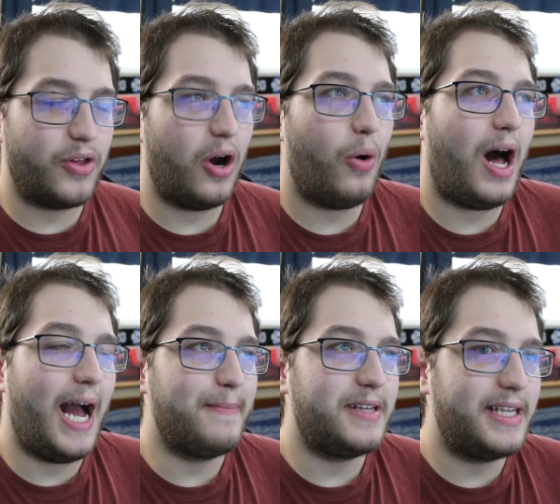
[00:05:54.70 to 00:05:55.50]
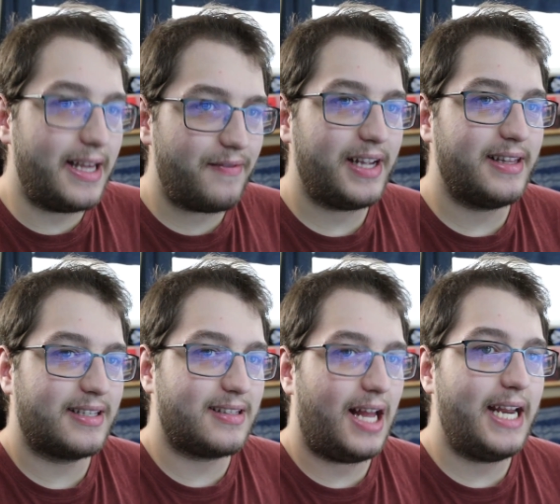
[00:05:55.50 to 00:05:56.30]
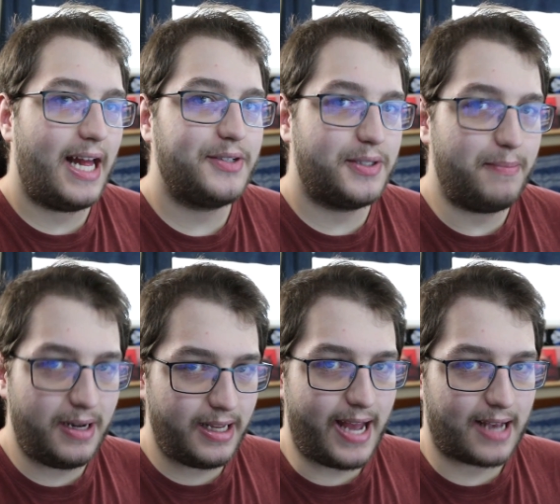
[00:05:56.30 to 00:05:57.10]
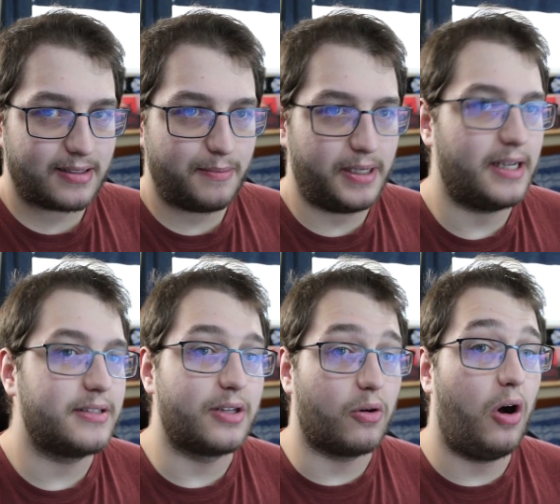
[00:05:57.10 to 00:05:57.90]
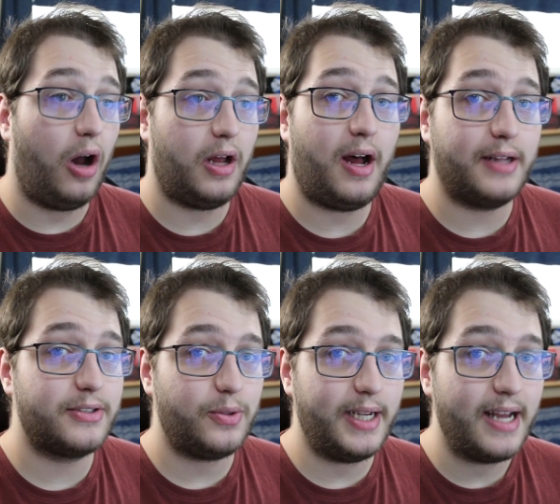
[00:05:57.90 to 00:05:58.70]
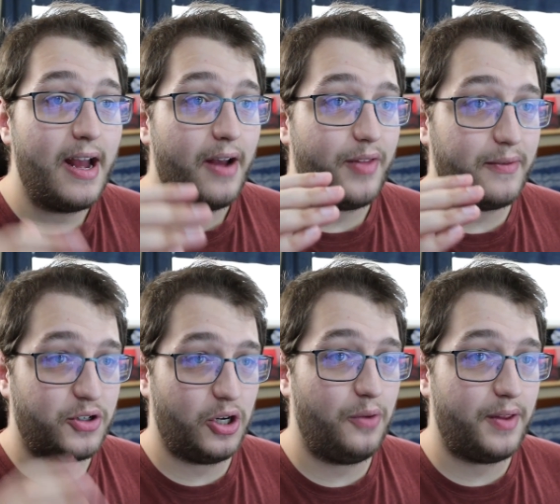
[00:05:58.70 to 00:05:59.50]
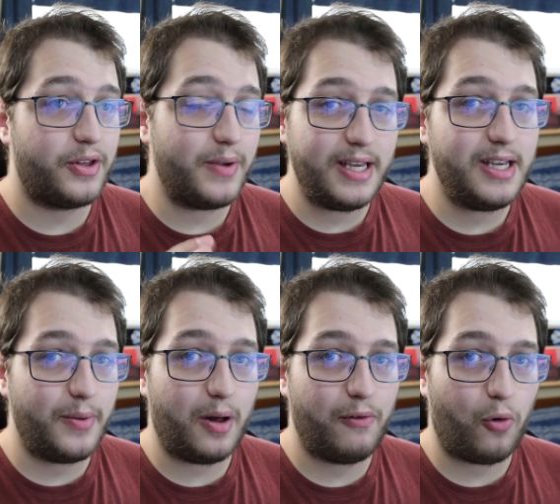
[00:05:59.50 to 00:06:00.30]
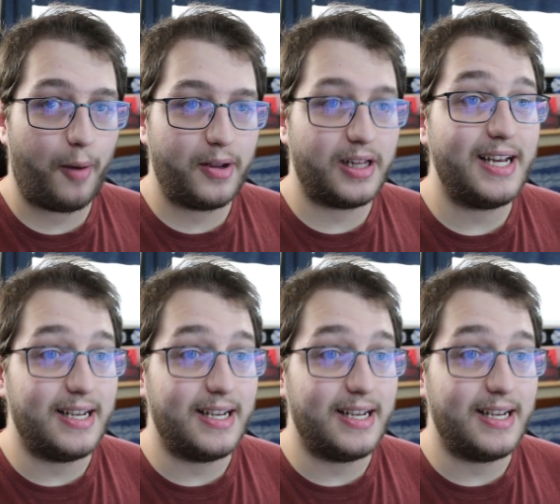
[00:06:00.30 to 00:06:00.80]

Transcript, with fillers: Though I'm giving the slight edge to BDS because they're on a hot streak. They've shown that their EUL formula